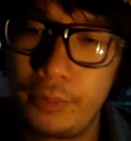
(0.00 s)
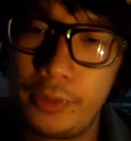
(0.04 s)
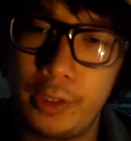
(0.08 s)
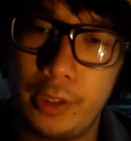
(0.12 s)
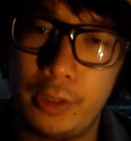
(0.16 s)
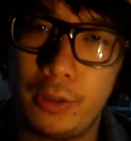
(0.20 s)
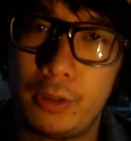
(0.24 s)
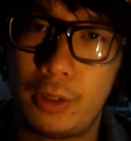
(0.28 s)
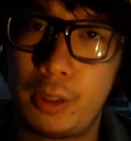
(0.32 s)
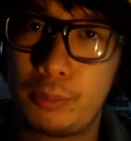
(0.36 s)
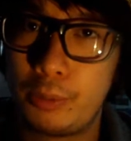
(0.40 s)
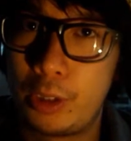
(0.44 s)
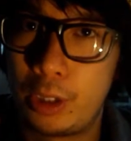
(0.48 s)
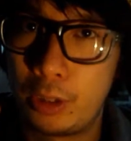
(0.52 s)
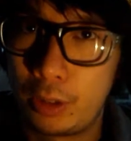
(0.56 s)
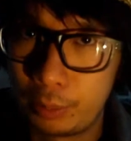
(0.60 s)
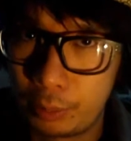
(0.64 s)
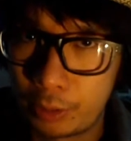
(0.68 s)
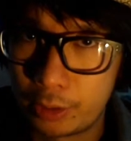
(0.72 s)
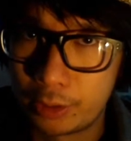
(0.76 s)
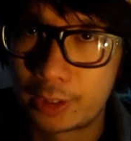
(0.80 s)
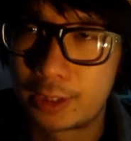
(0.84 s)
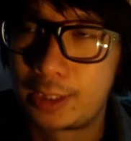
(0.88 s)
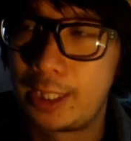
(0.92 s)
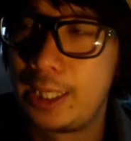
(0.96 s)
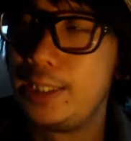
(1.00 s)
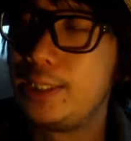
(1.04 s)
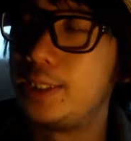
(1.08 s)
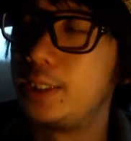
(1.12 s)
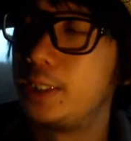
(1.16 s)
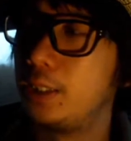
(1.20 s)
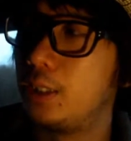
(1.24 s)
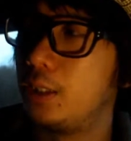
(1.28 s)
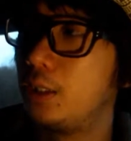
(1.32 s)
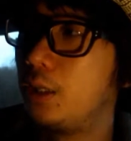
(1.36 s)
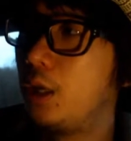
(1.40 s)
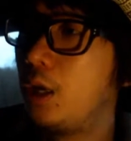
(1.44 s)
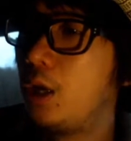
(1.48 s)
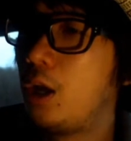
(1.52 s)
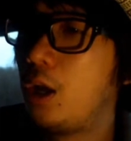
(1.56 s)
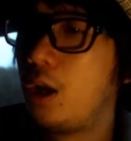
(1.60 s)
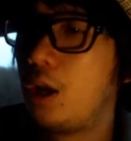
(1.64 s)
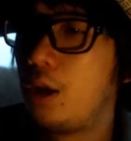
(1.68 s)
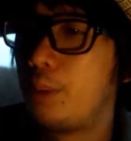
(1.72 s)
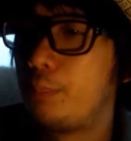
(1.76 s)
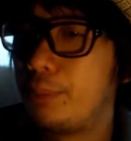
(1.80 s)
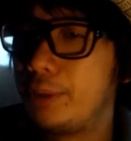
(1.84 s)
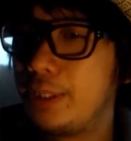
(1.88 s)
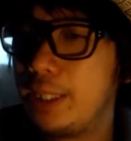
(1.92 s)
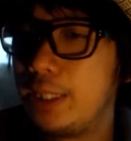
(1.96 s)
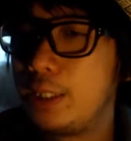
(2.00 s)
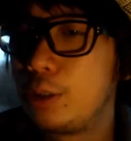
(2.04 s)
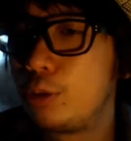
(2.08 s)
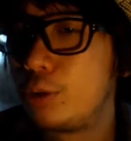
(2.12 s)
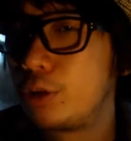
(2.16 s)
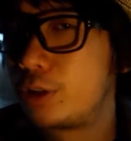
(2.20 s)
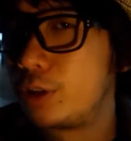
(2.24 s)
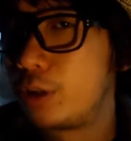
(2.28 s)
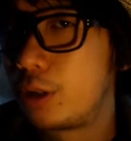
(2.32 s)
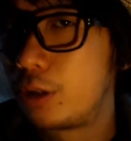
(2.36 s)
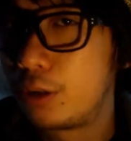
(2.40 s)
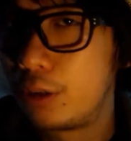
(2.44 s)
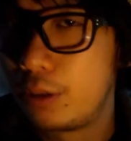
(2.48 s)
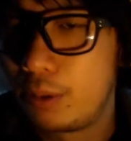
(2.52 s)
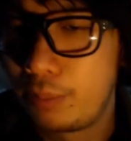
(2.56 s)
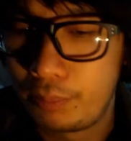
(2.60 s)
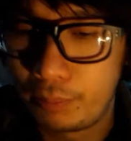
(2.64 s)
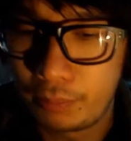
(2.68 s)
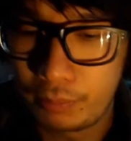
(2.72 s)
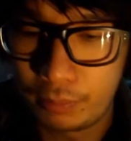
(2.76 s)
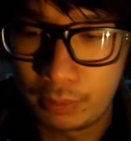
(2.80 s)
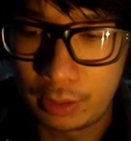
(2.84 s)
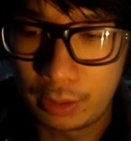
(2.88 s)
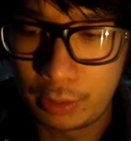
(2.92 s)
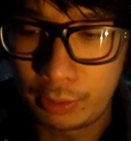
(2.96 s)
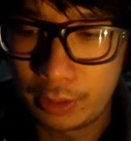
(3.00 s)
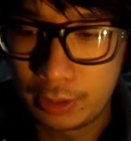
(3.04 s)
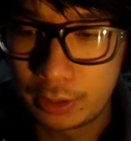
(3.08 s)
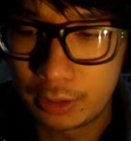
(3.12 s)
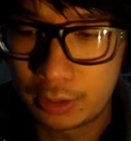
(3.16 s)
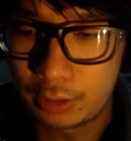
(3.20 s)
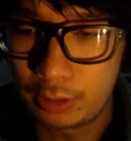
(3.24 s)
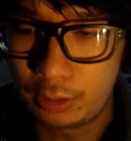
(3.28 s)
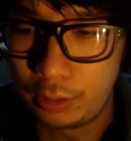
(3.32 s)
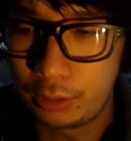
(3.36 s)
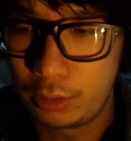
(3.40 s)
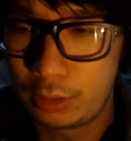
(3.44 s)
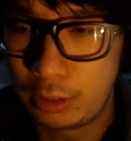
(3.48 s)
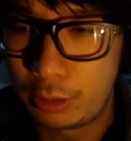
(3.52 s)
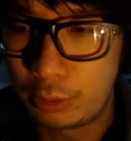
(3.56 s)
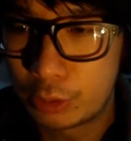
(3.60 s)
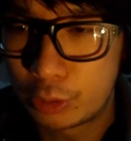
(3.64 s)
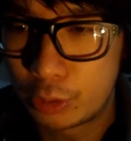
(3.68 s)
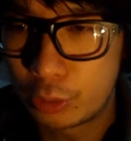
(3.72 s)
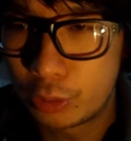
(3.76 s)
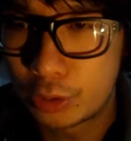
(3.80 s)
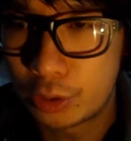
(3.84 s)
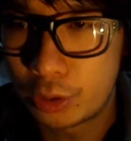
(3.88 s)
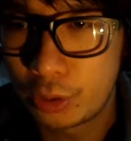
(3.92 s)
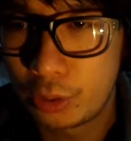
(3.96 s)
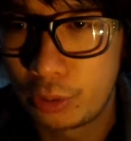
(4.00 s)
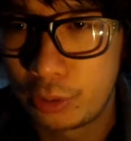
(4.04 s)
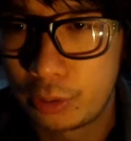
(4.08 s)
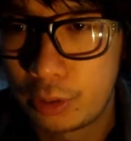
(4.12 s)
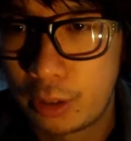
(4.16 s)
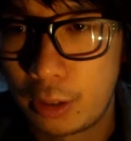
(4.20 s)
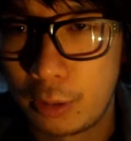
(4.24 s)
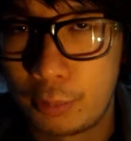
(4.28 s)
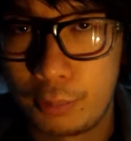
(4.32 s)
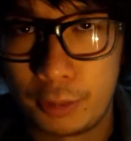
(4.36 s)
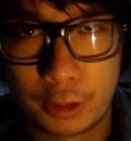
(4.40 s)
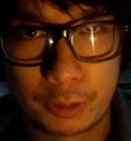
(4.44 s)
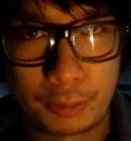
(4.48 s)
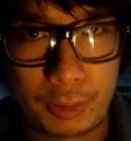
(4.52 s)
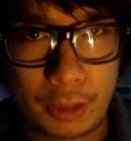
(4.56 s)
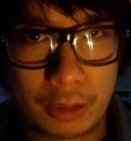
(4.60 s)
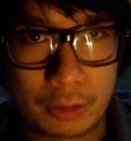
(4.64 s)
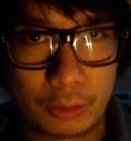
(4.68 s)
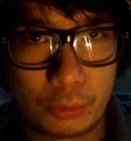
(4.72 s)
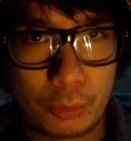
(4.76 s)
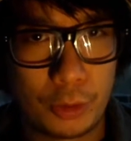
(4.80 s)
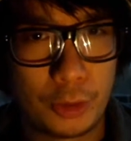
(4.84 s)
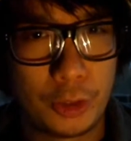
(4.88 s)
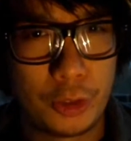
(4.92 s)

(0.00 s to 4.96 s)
You know, I'm not slating it, but then there is also another perspective,